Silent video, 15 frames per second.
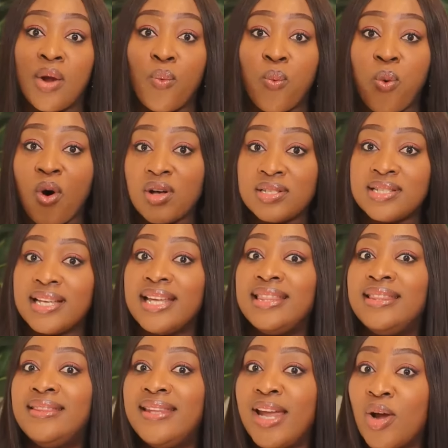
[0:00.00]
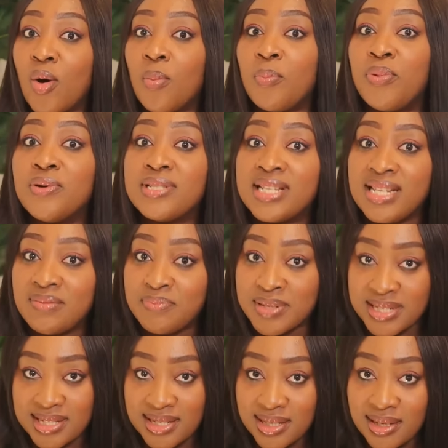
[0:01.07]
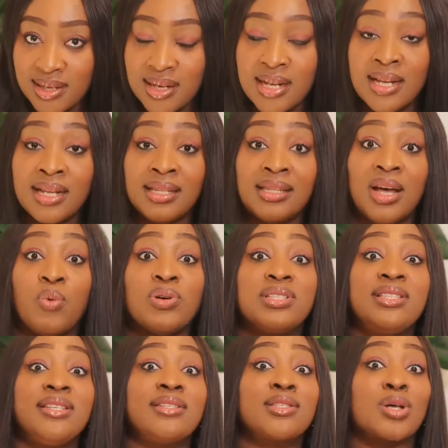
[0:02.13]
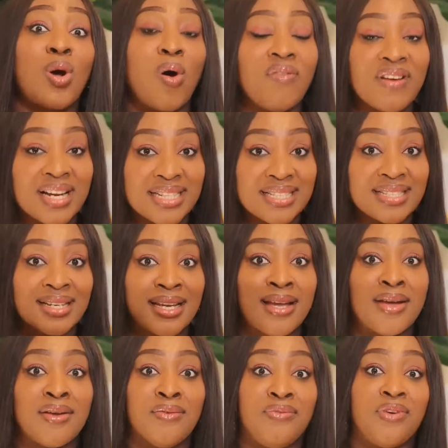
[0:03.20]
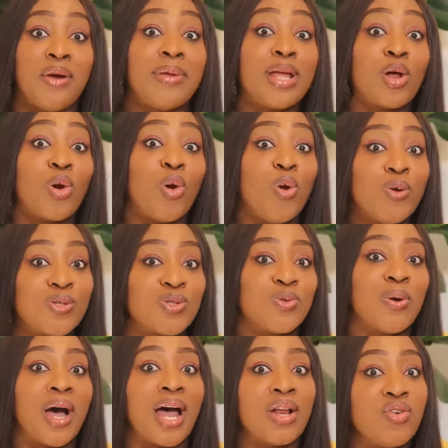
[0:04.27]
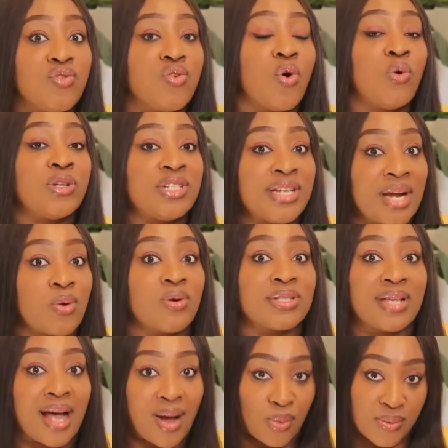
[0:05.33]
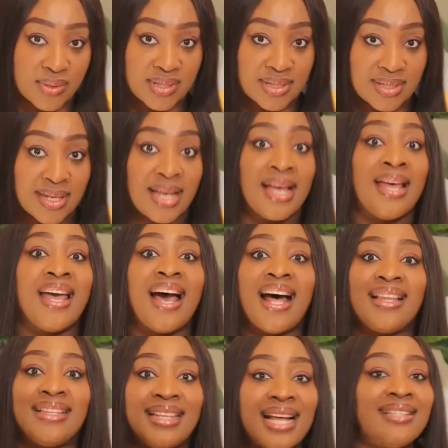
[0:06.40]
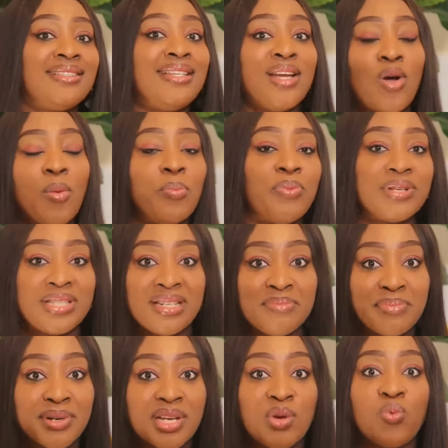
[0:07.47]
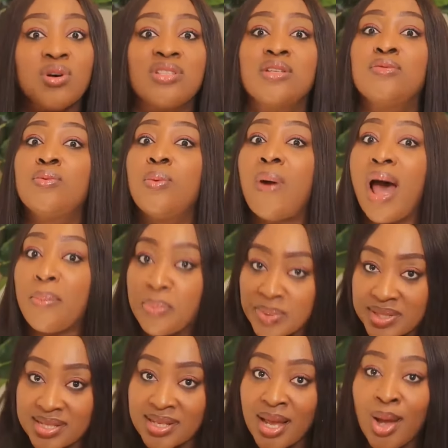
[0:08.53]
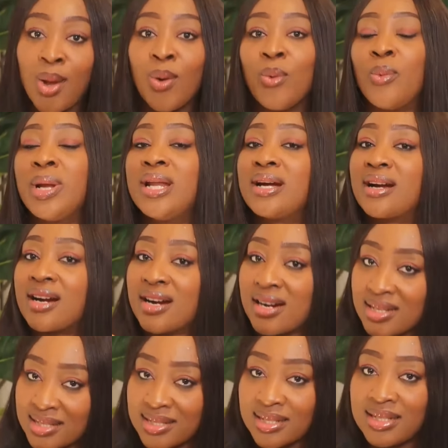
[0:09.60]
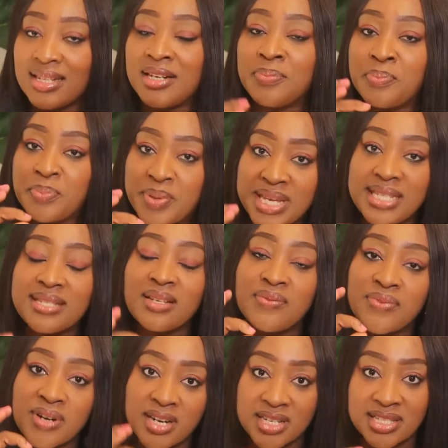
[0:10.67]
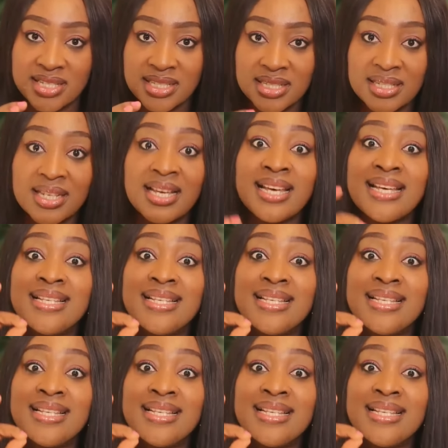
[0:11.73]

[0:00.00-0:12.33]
there was a decomposing body that was discovered very close to Andrew Ochekwo's house, and that decomposing body was wrapped with a curtain, a piece of curtain